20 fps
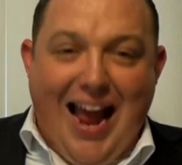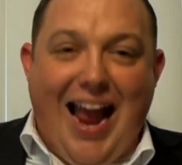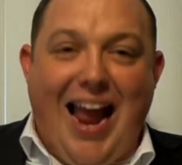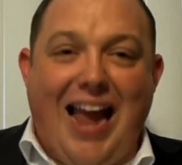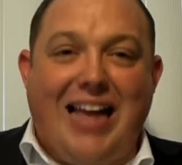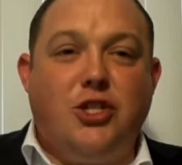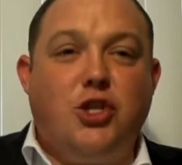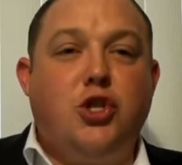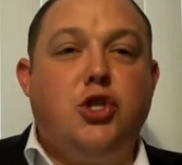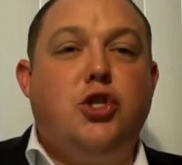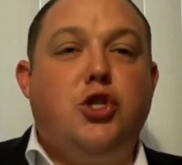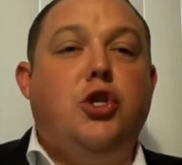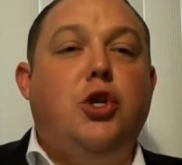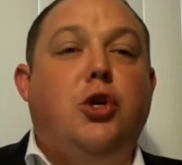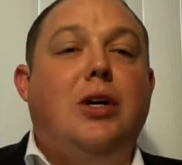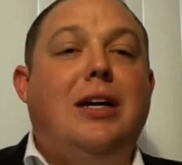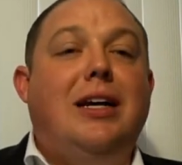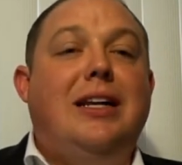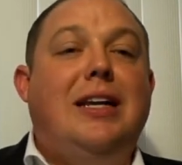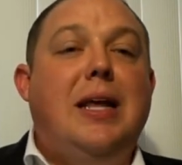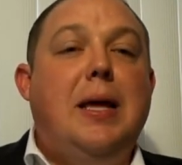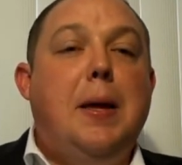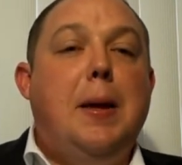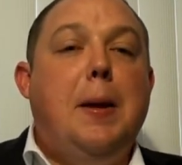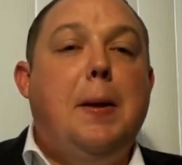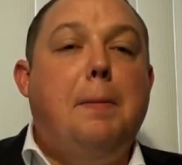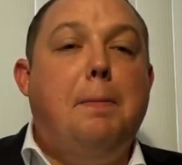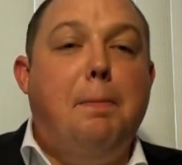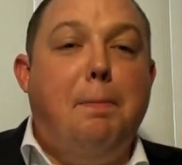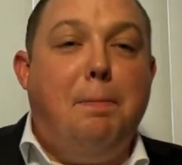and stood
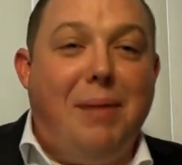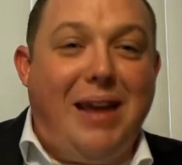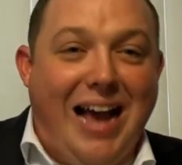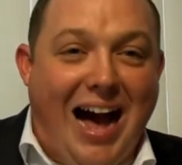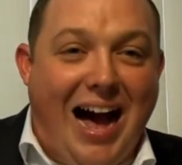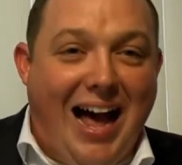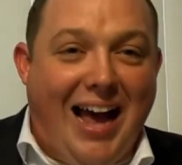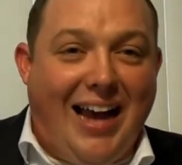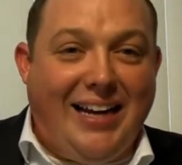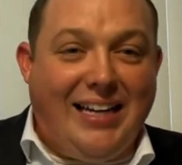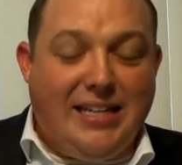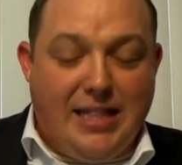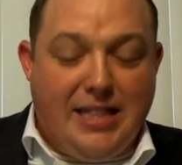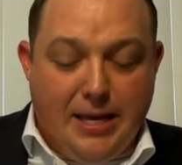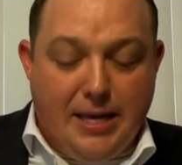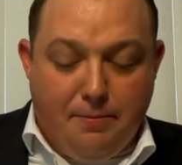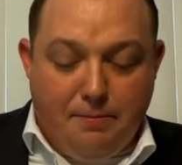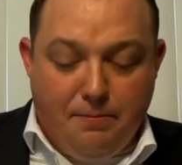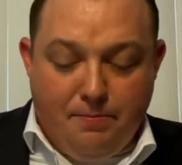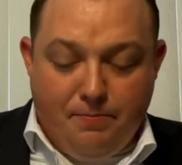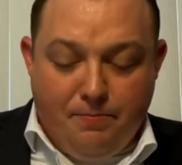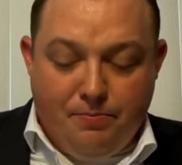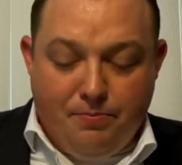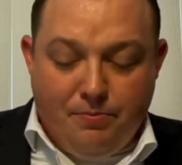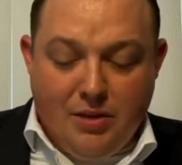behind them.